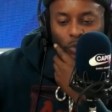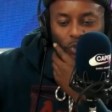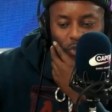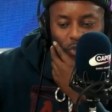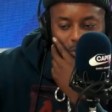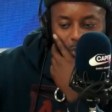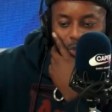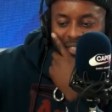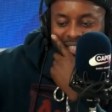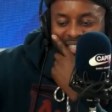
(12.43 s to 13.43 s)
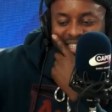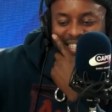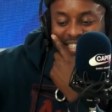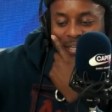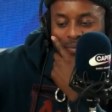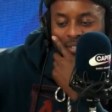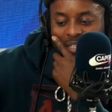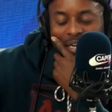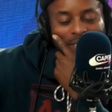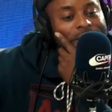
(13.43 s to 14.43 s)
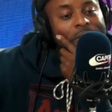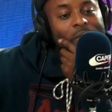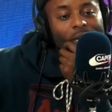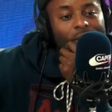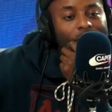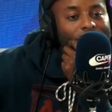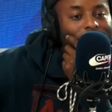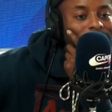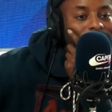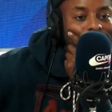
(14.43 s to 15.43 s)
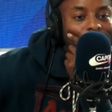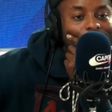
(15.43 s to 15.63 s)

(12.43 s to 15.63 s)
What's your thoughts? Big ups to 50. Yeah, Tekashi Six Nine. Now,